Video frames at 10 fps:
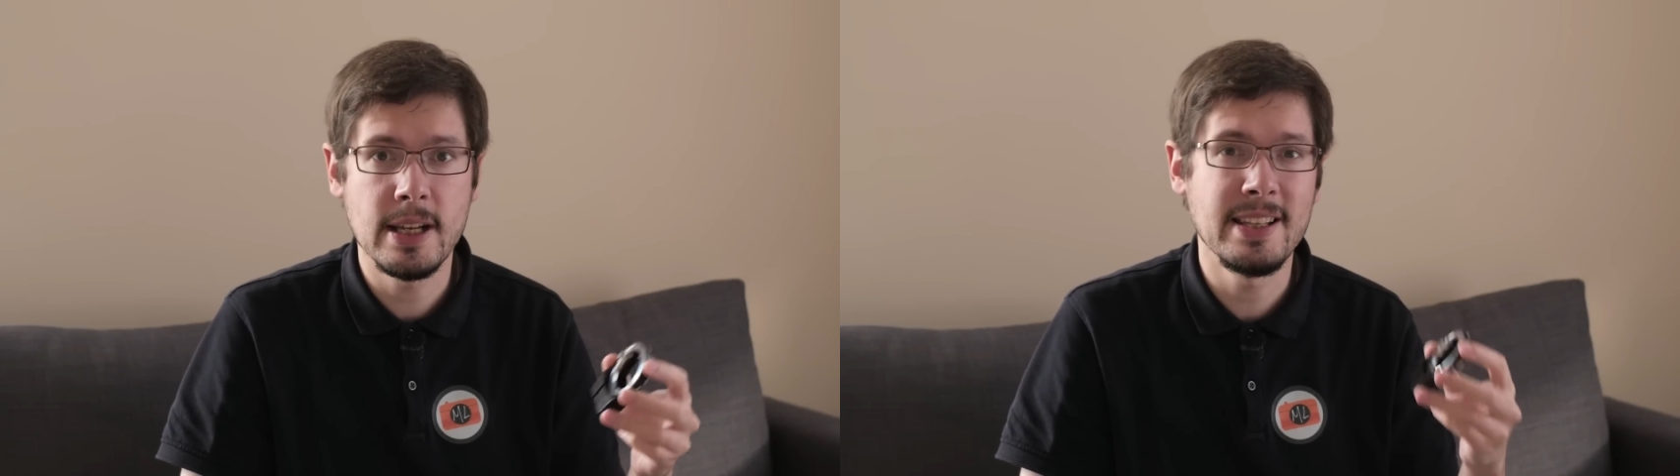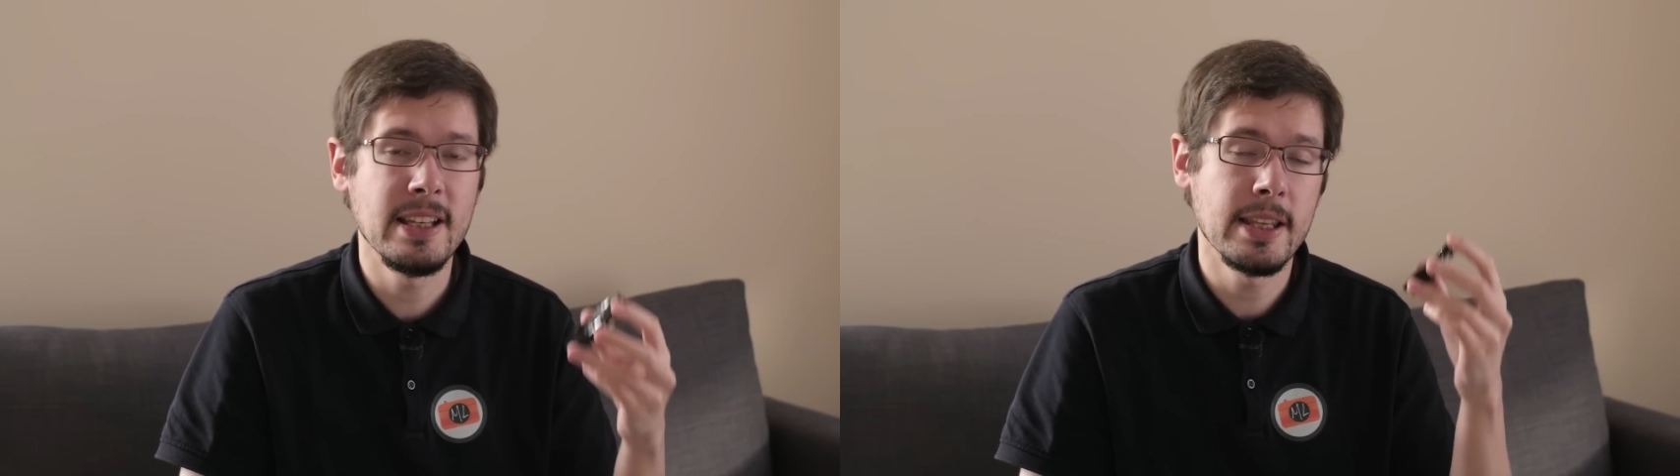
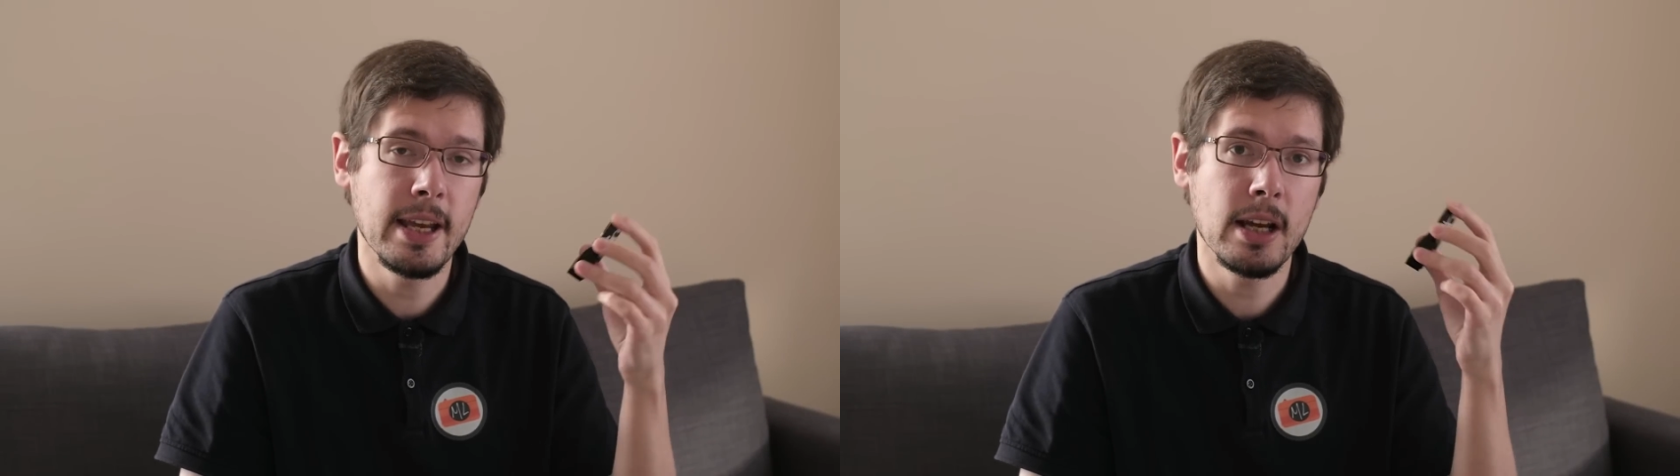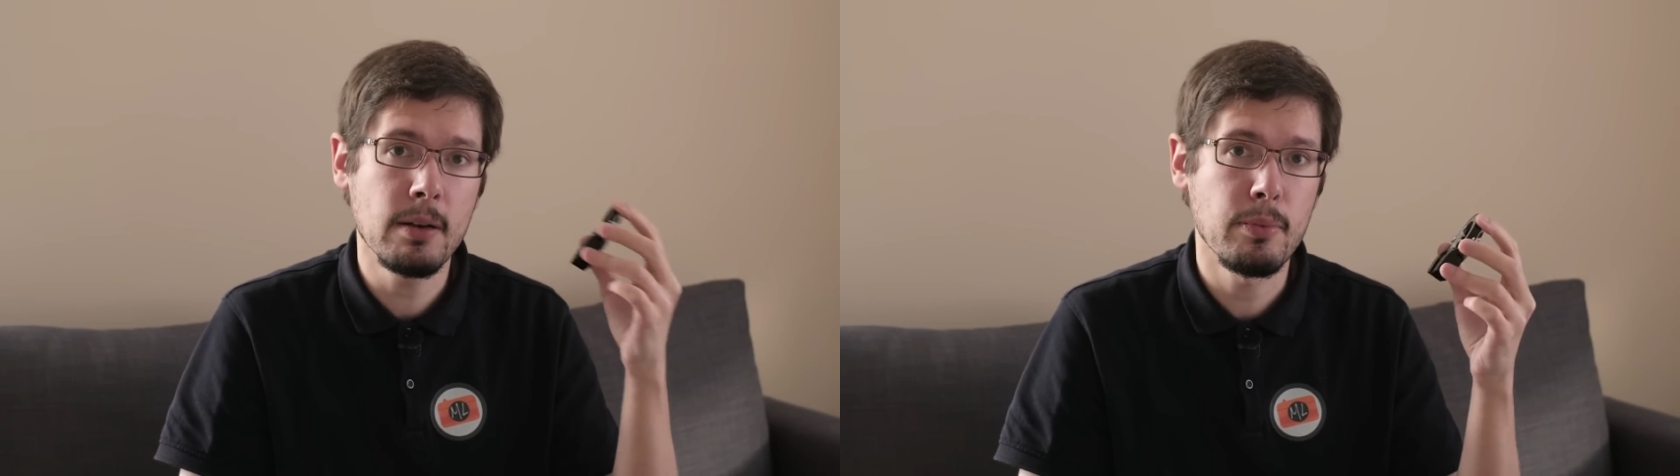that the
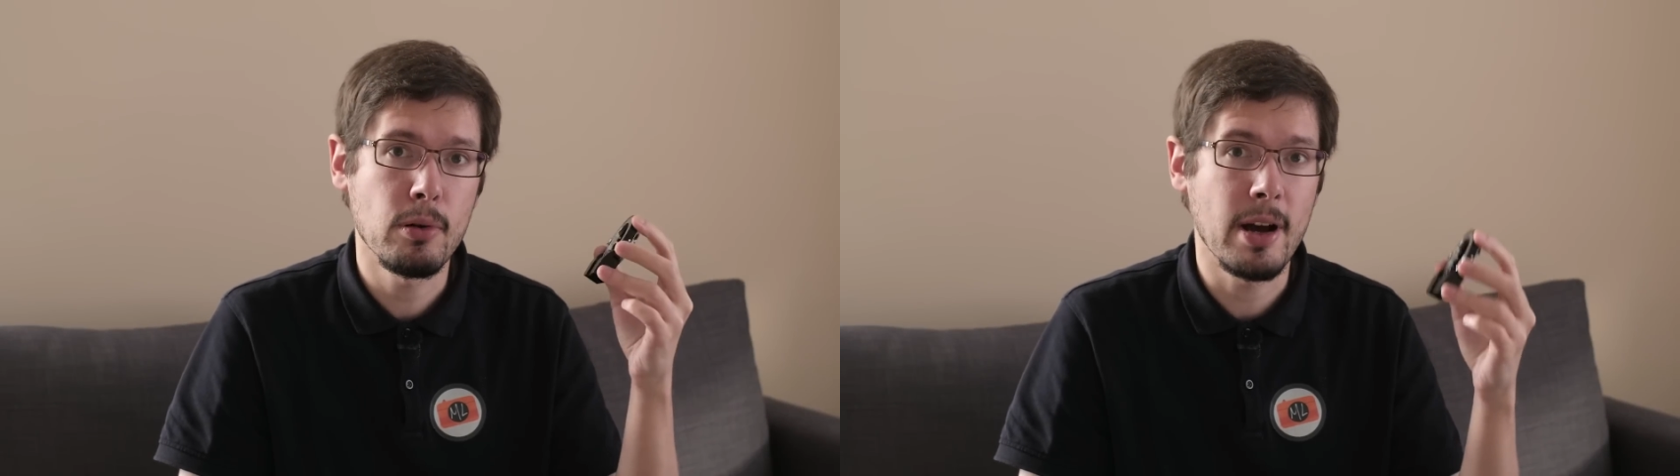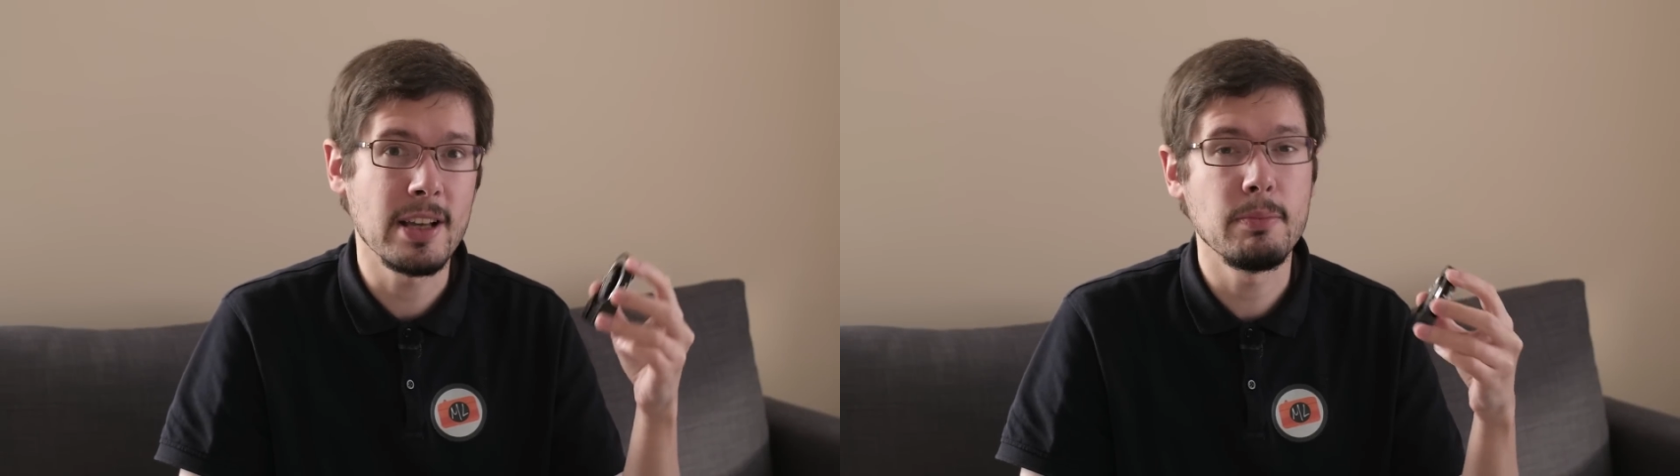Techart
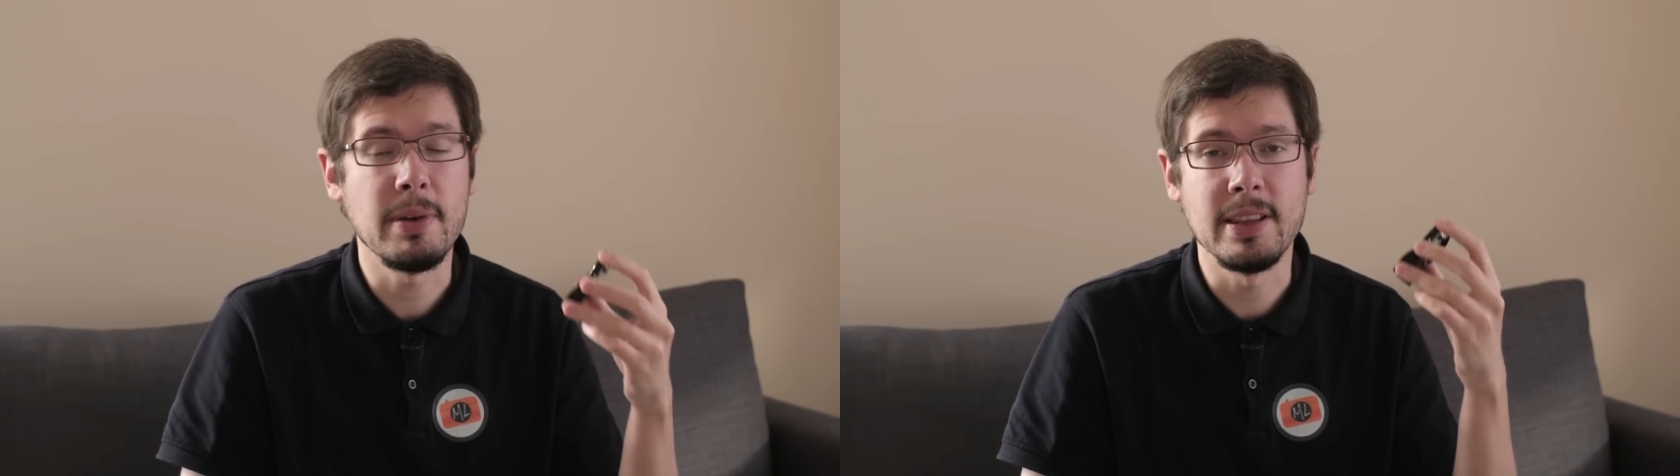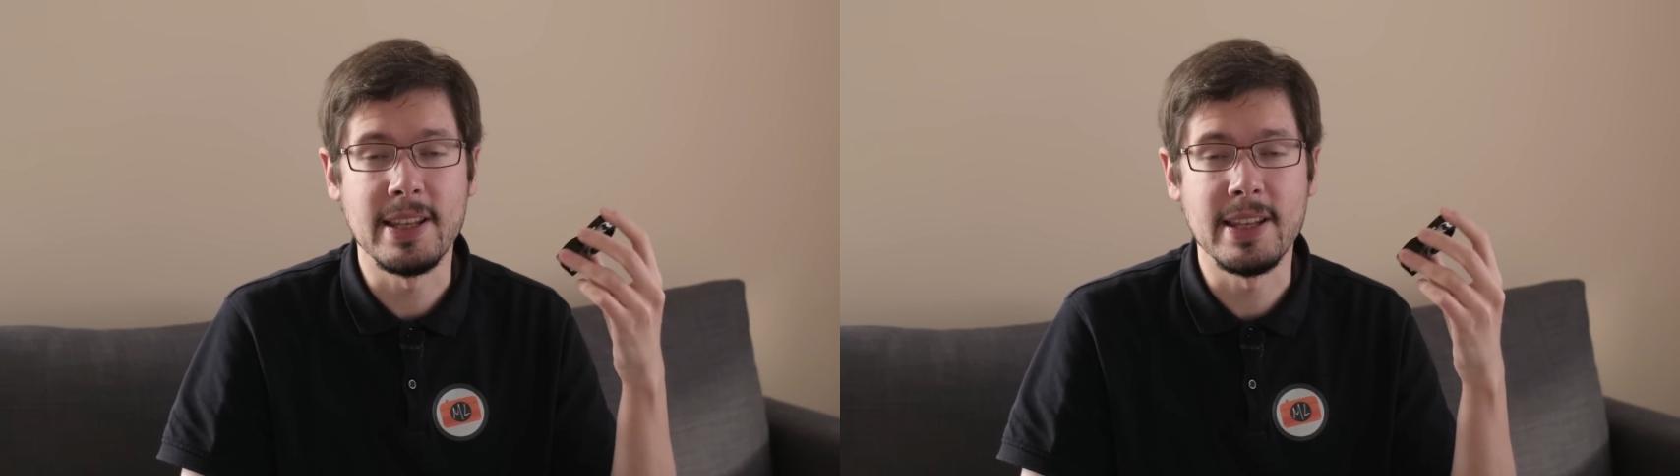Pro has been